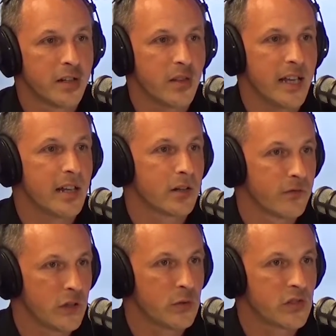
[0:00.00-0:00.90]
into the
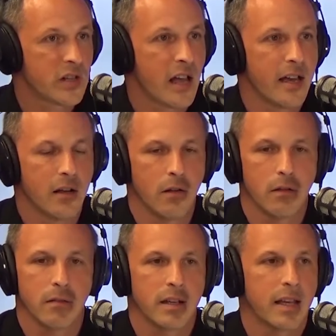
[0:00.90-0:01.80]
interview
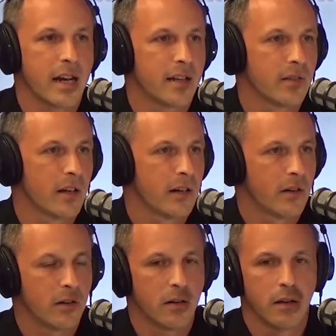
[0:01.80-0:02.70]
style, getting
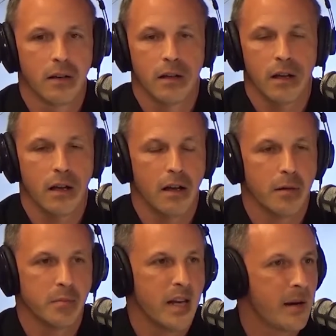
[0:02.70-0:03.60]
their
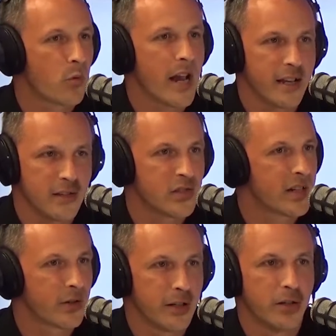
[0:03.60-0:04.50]
name, rank, and
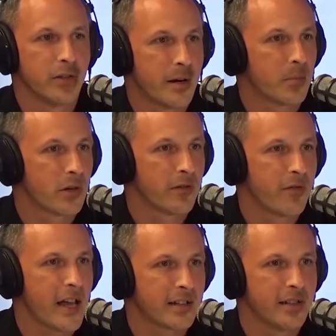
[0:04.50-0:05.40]
serial number
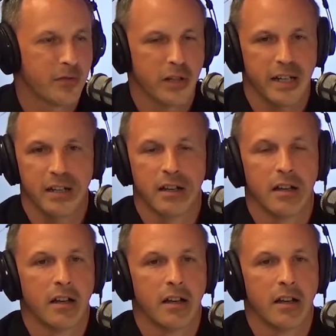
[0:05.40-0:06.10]
effectively.